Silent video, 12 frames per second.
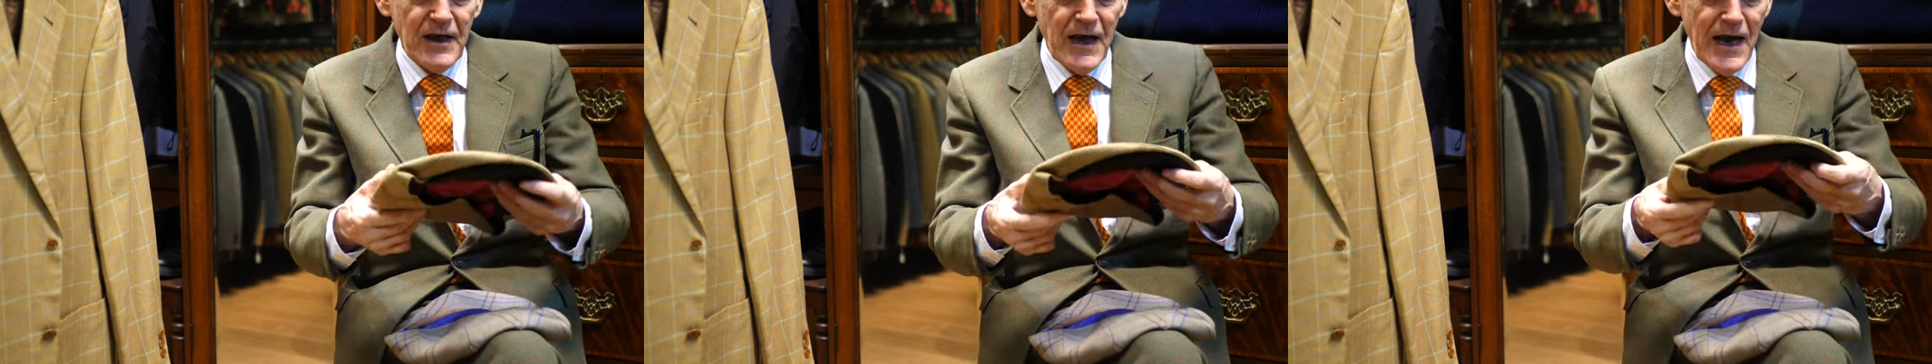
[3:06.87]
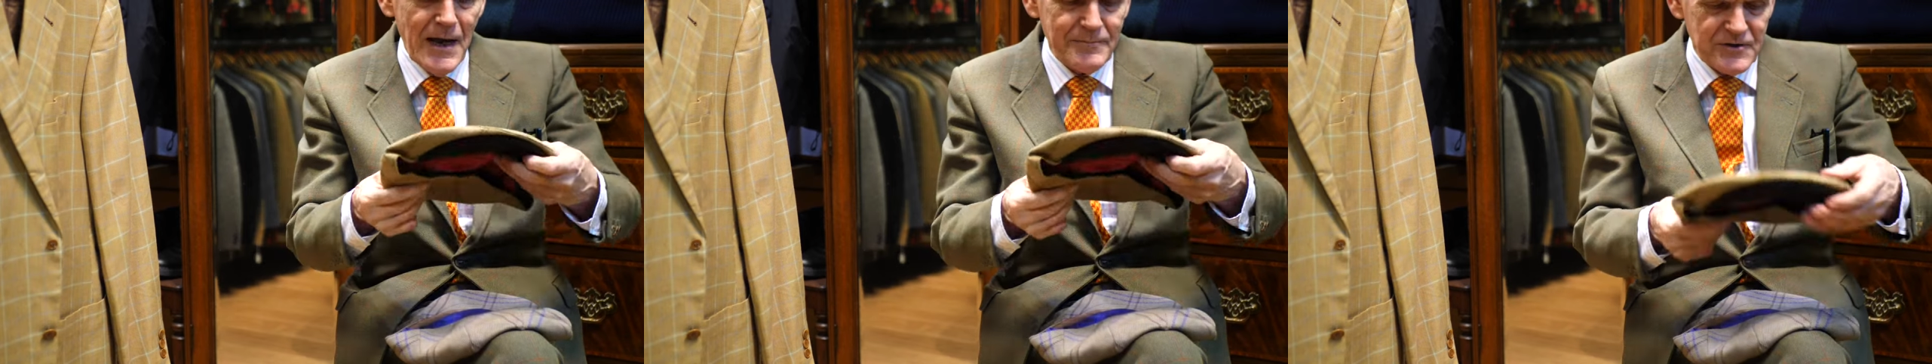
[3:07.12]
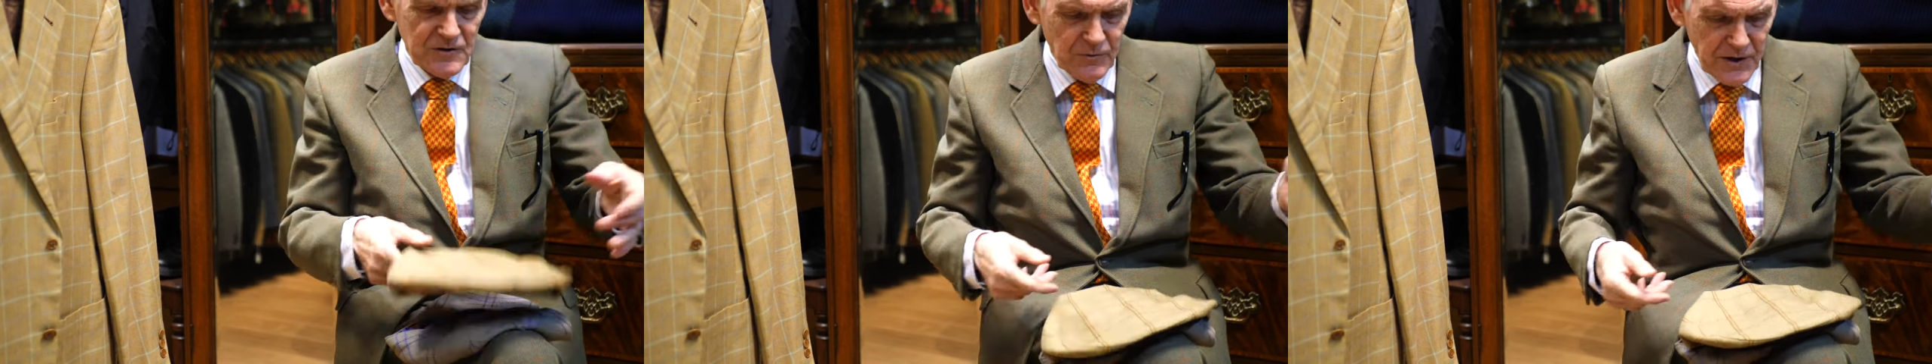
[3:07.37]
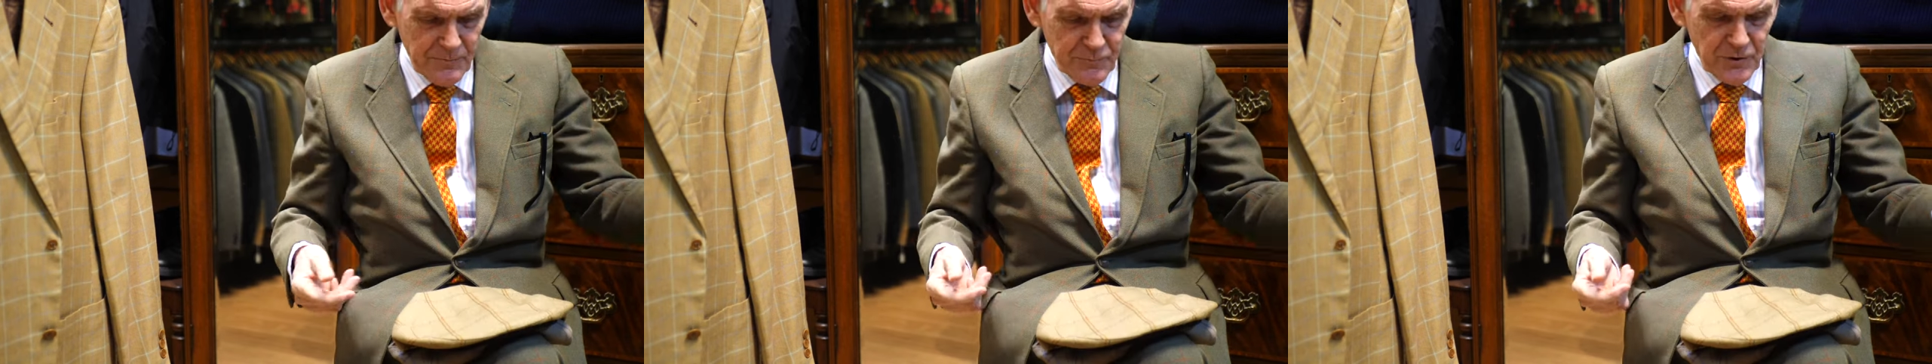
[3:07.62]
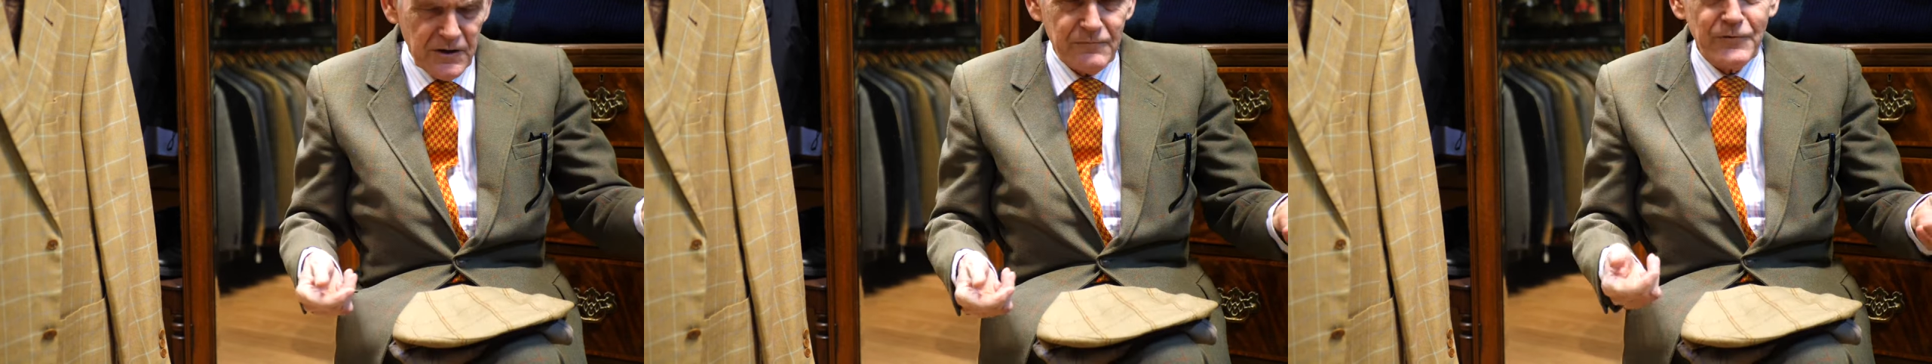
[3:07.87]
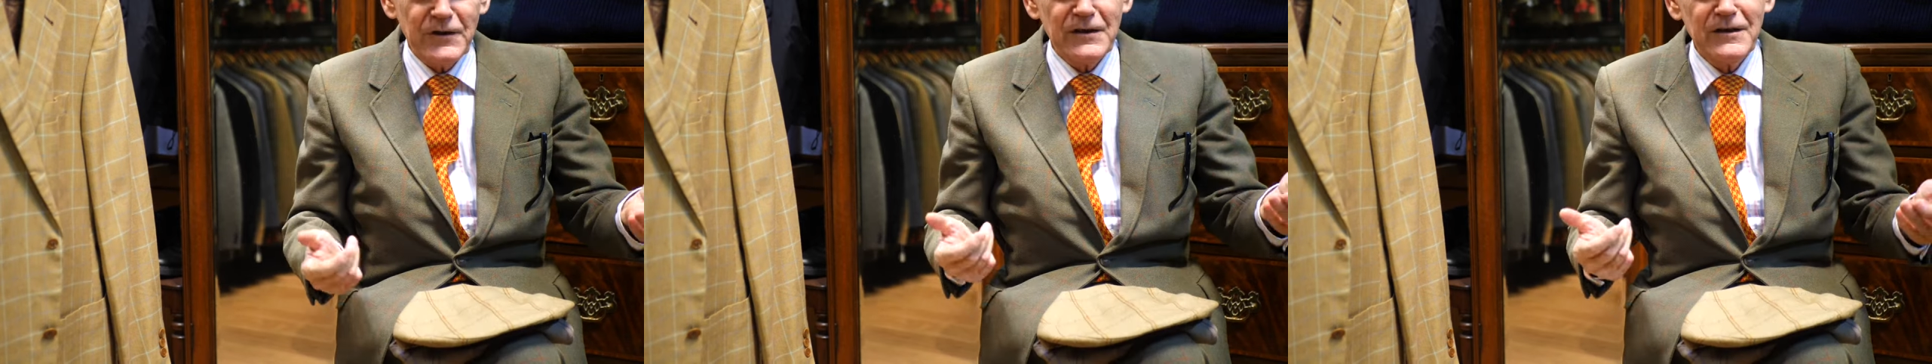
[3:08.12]
absolutely
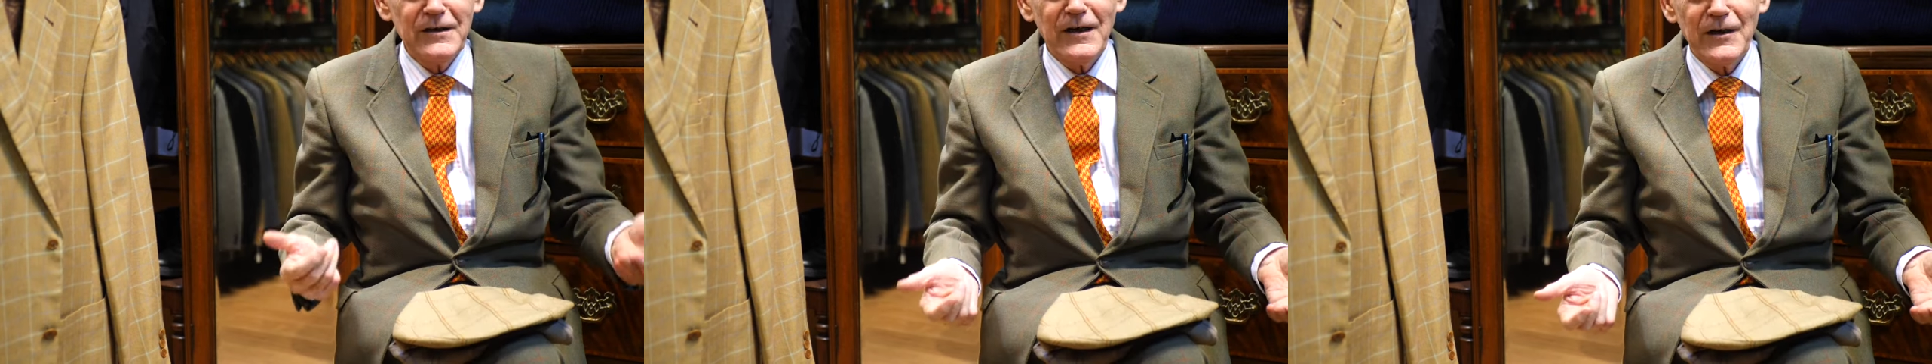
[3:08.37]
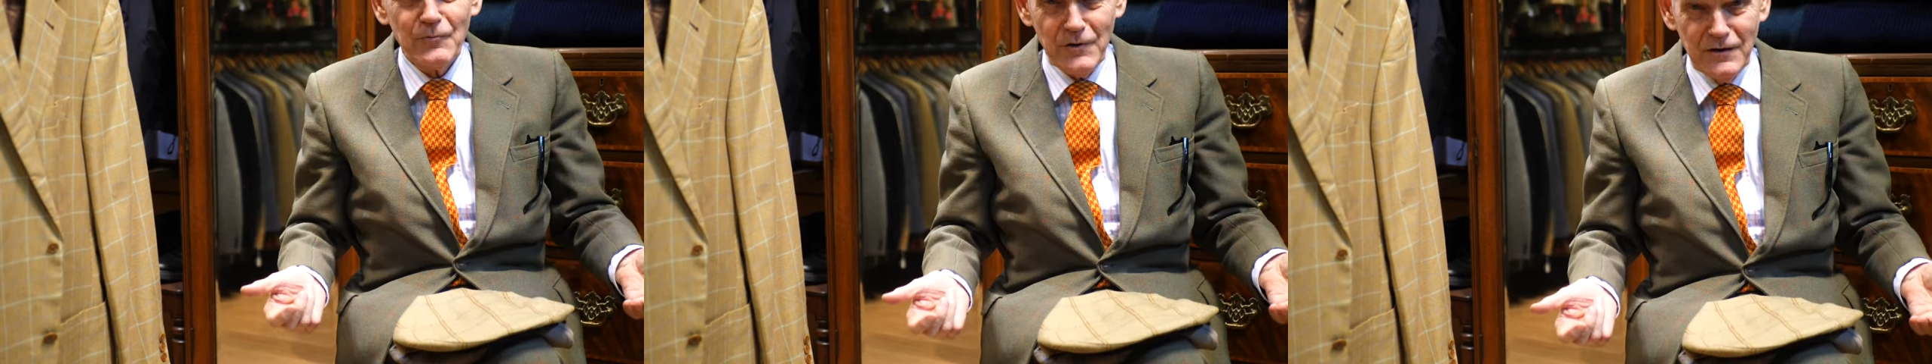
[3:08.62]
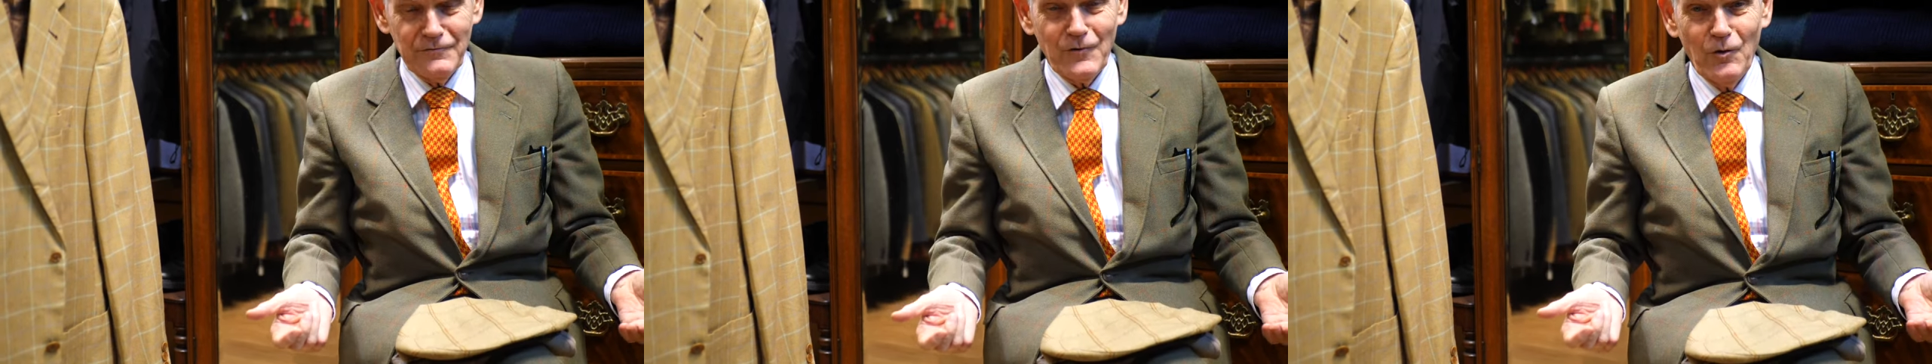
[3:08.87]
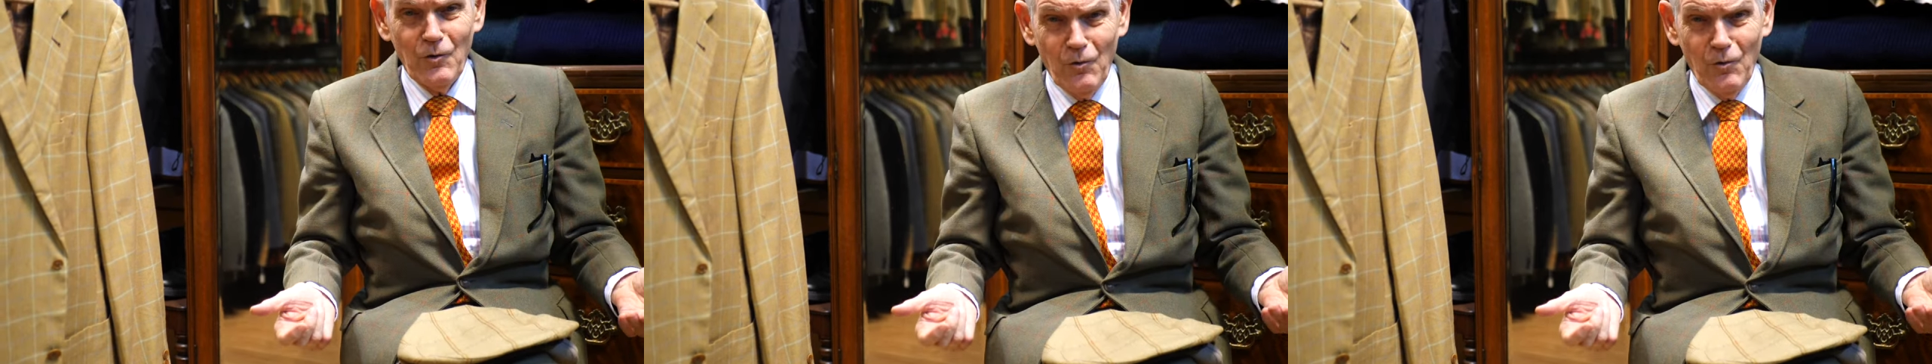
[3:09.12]
brilliant for getting rid of